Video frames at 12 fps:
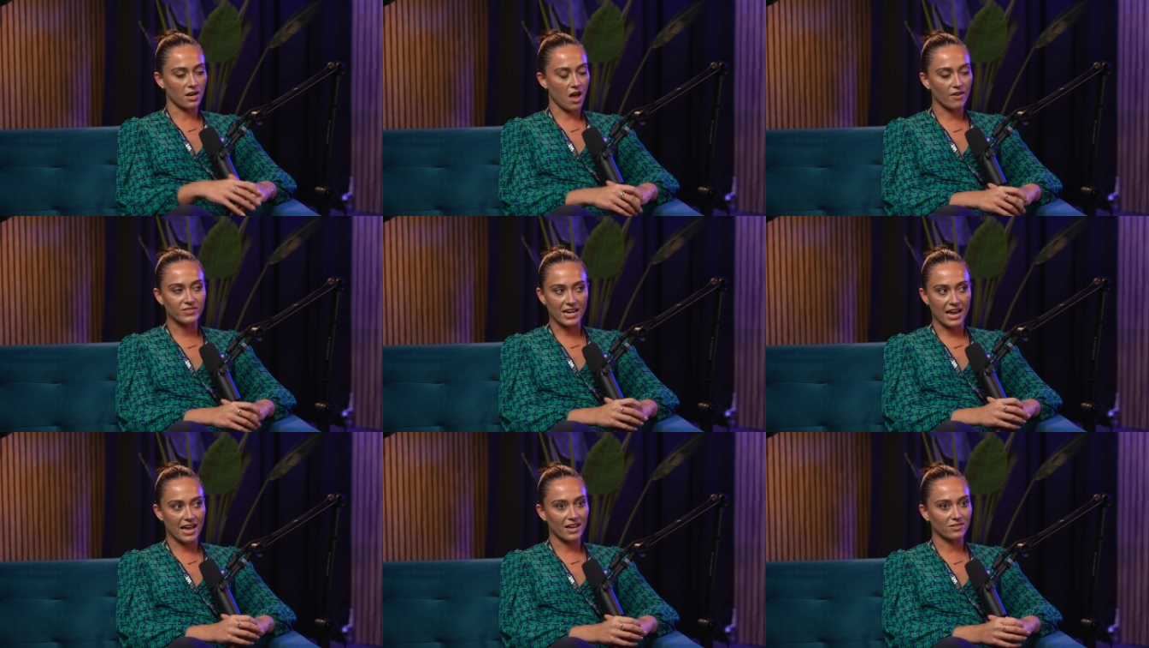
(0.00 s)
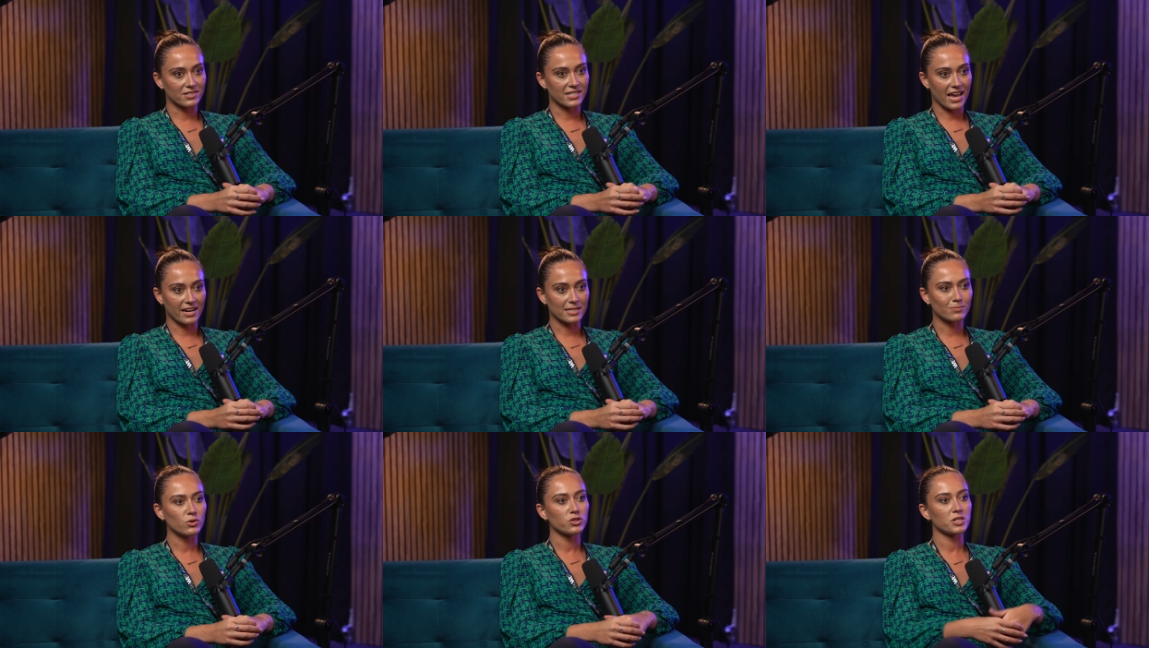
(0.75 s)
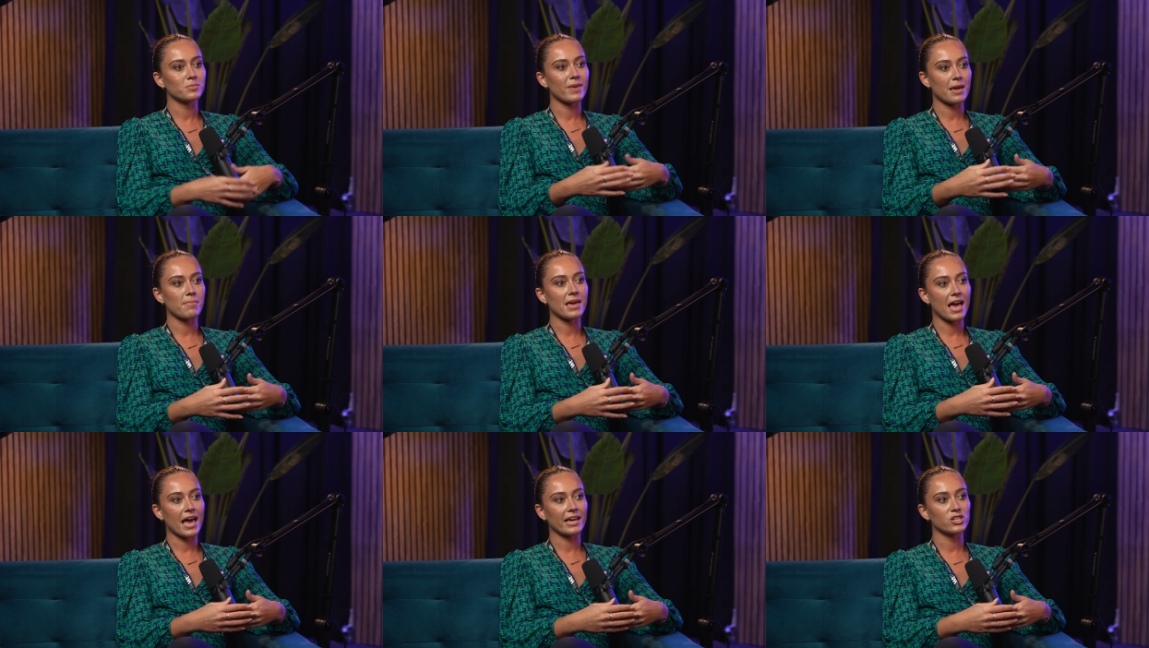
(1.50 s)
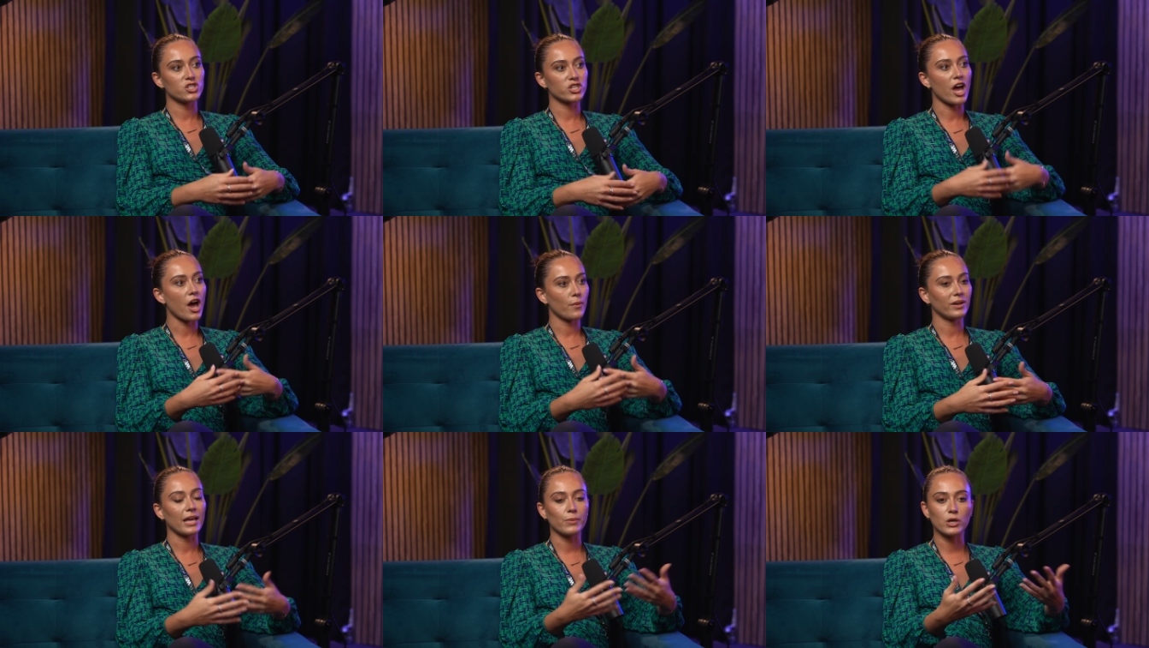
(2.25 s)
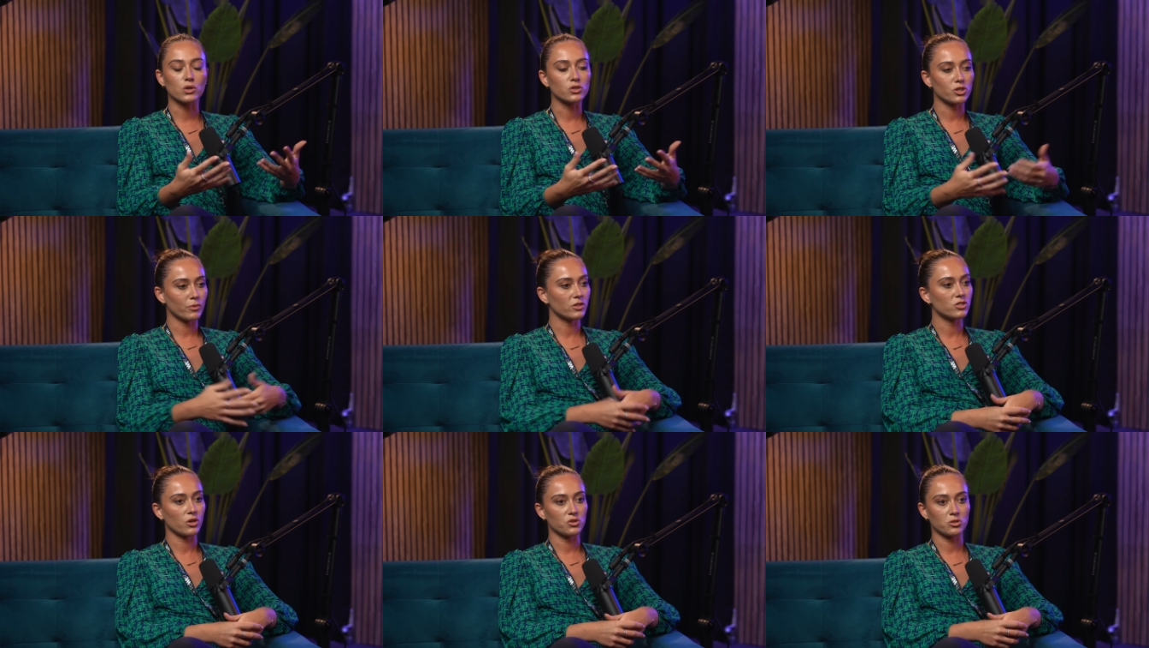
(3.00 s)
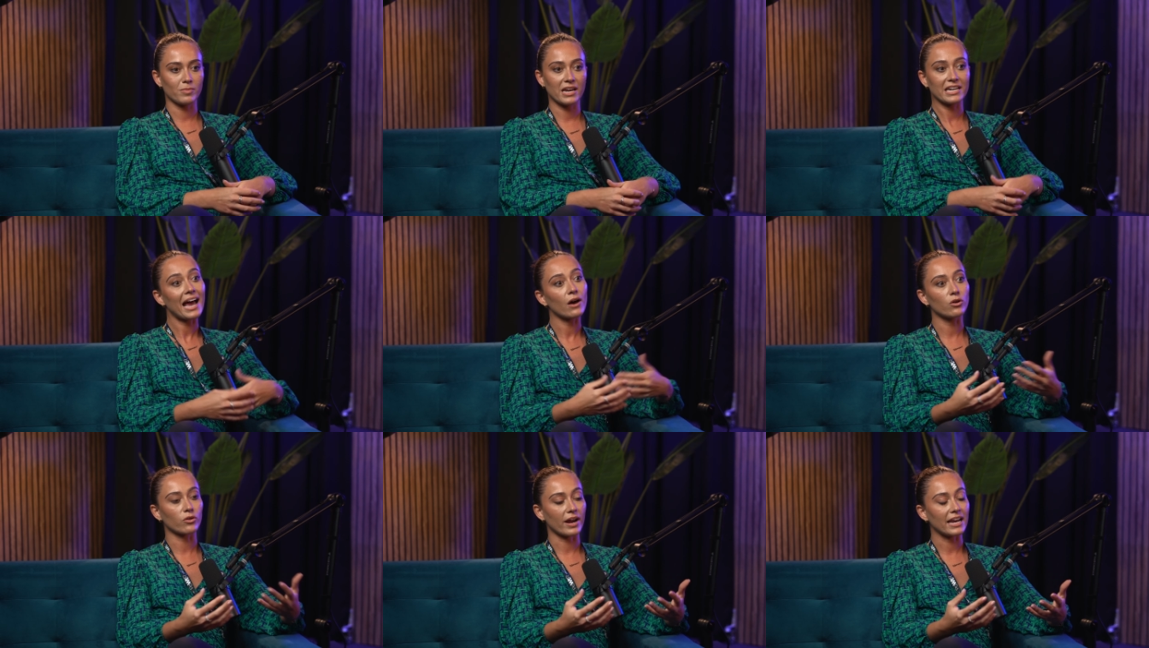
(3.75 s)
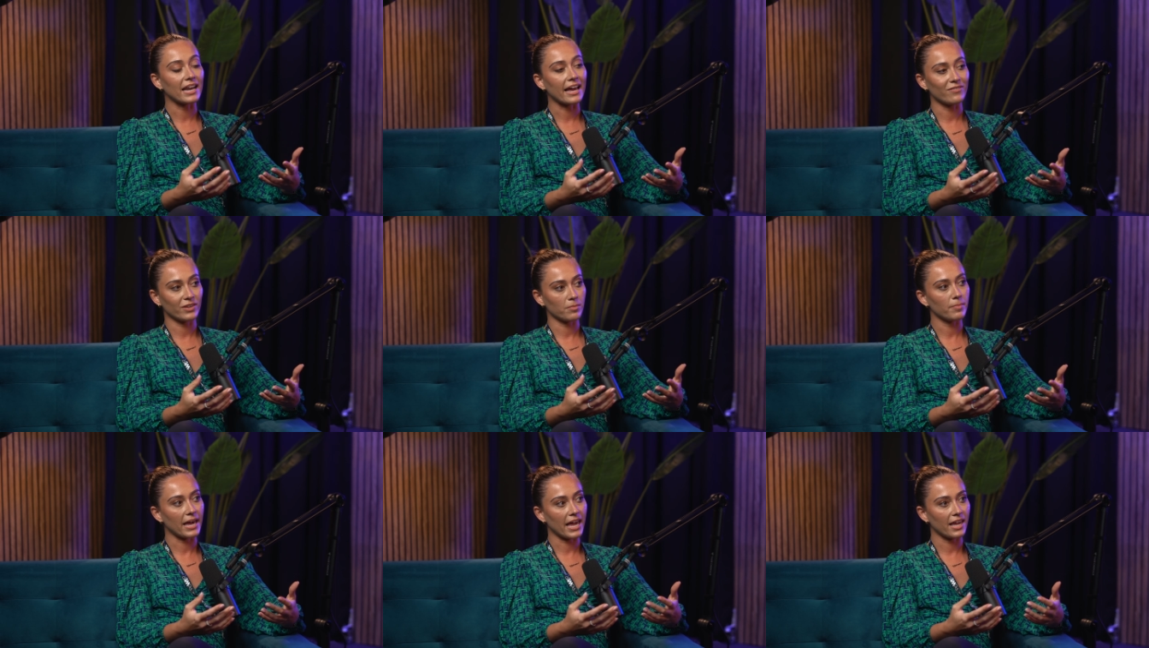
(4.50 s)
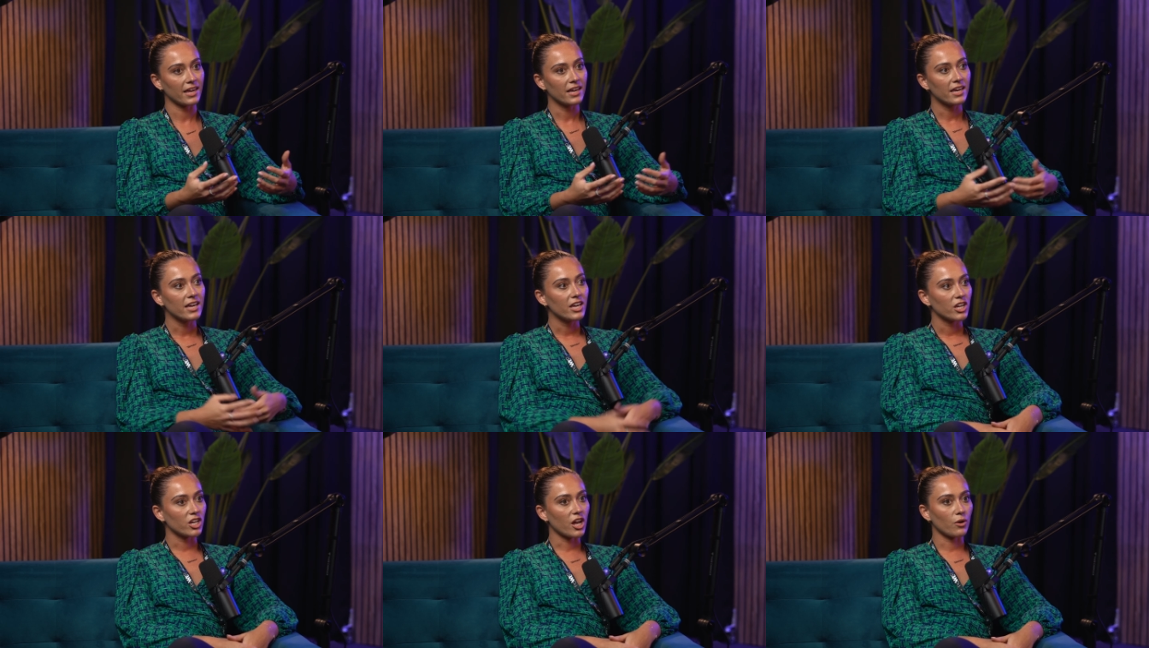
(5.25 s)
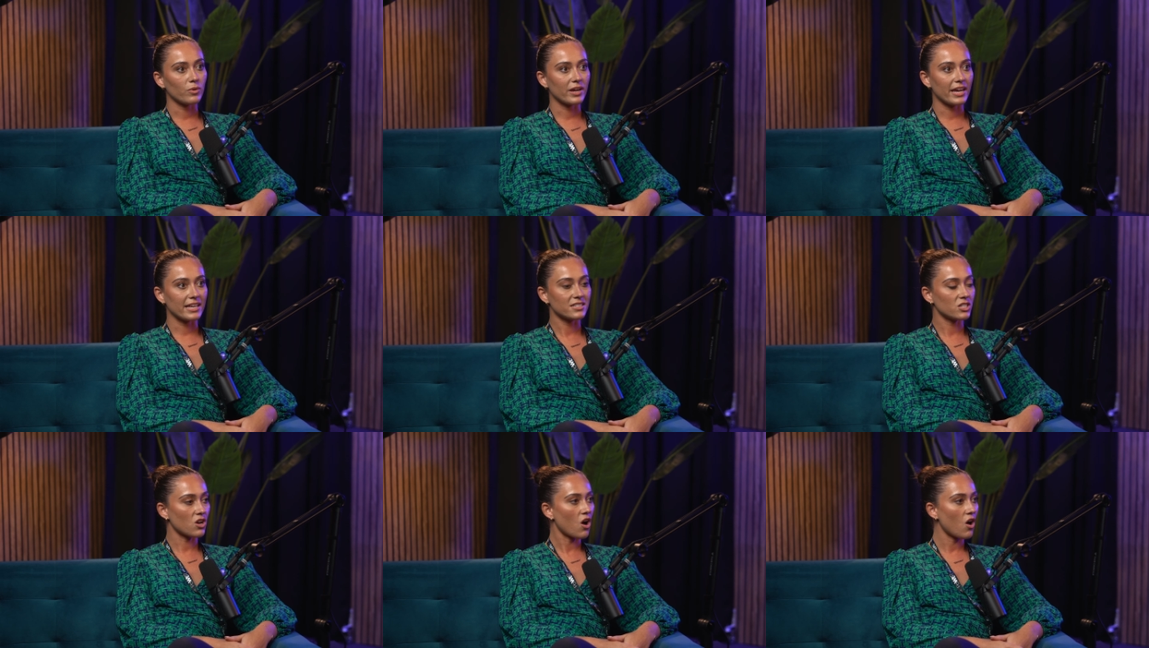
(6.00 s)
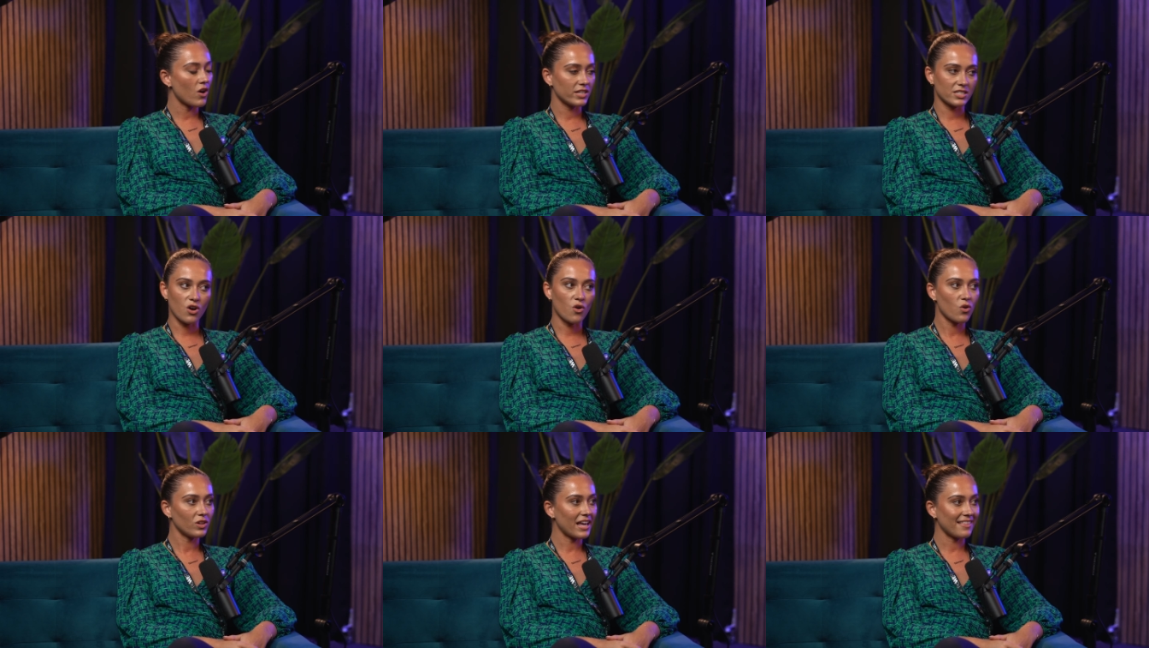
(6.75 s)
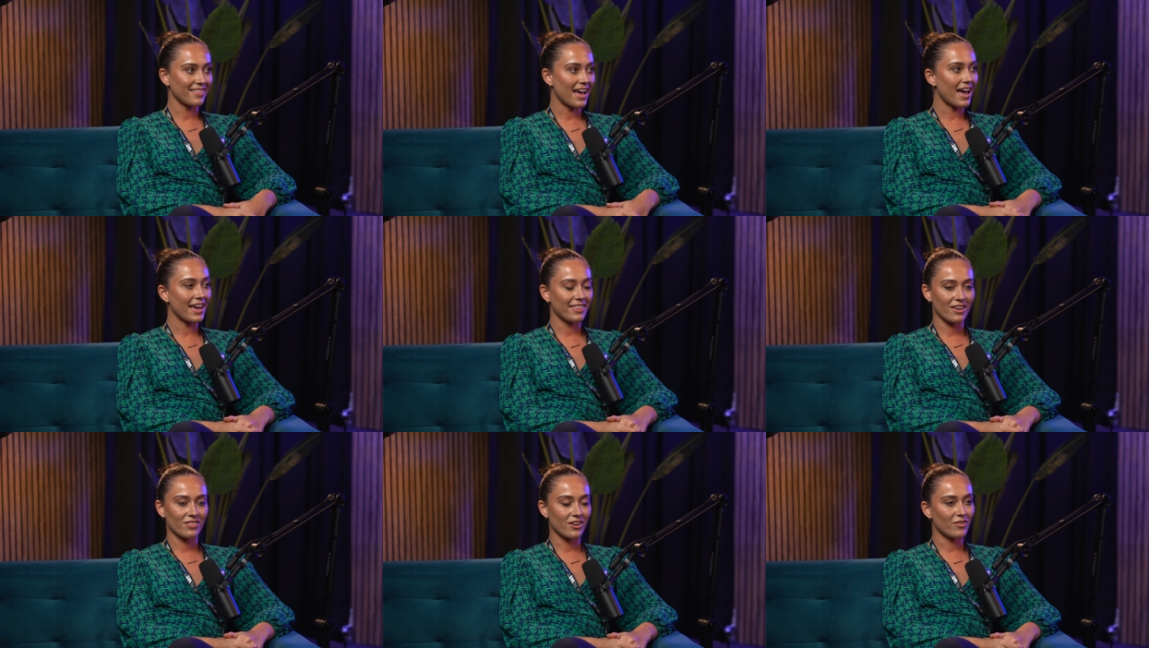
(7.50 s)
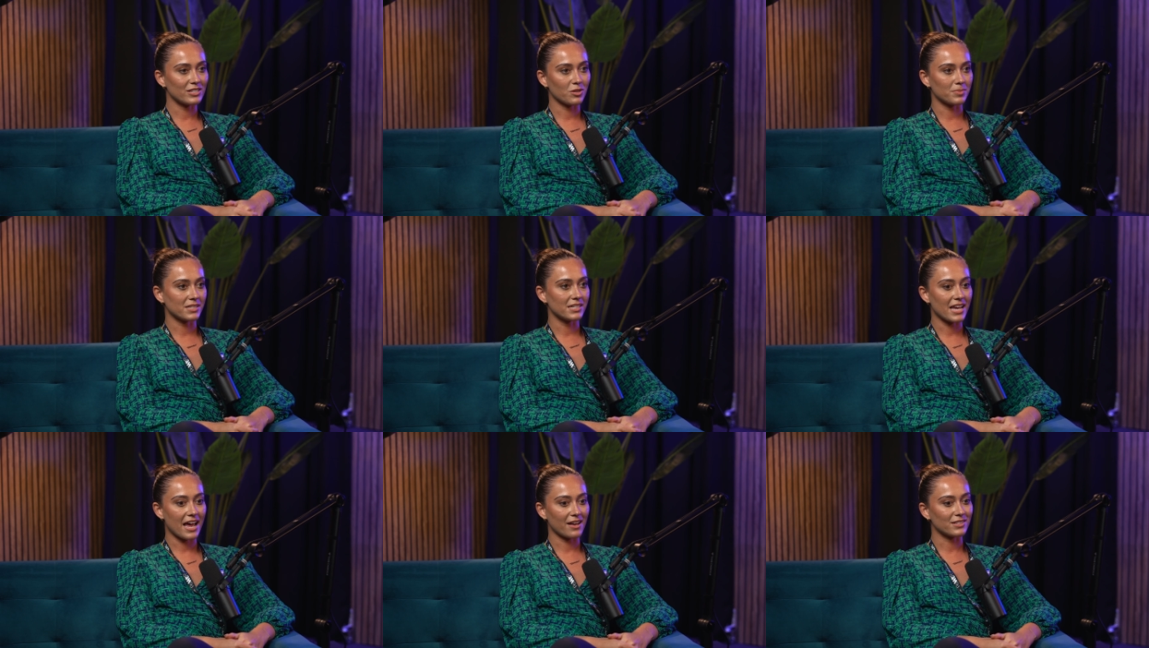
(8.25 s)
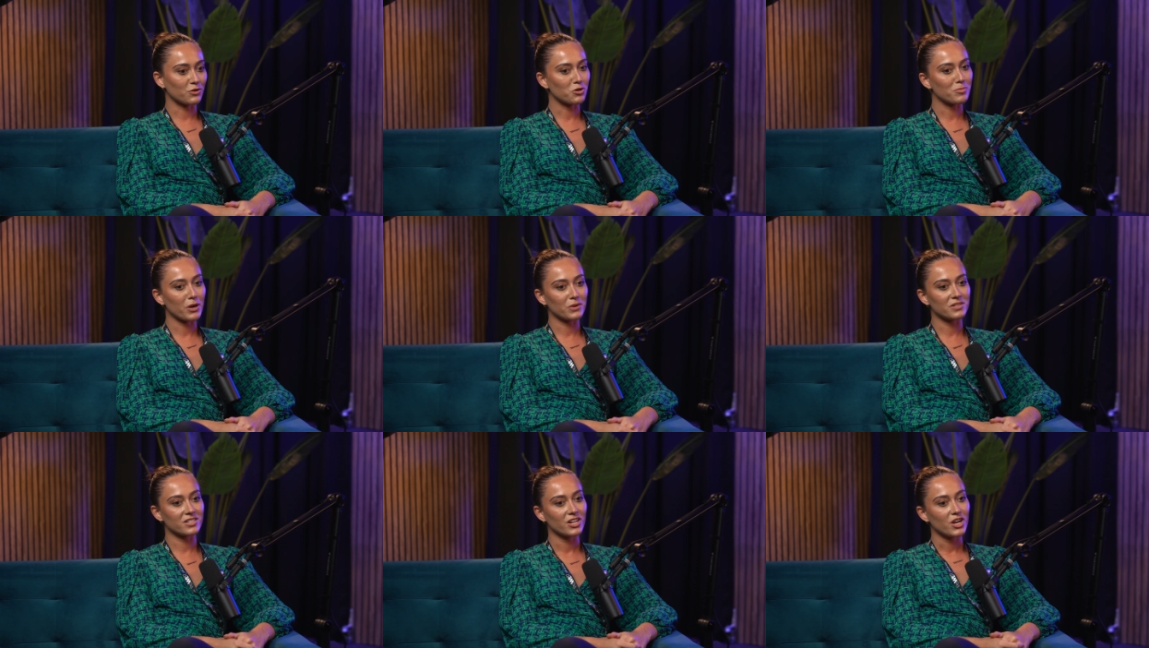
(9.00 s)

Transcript: lot of downs, and as much as maybe I show and like we all do on social media how great life can be, you know, it's not it's not all like that. There, there is ups and downs, and almost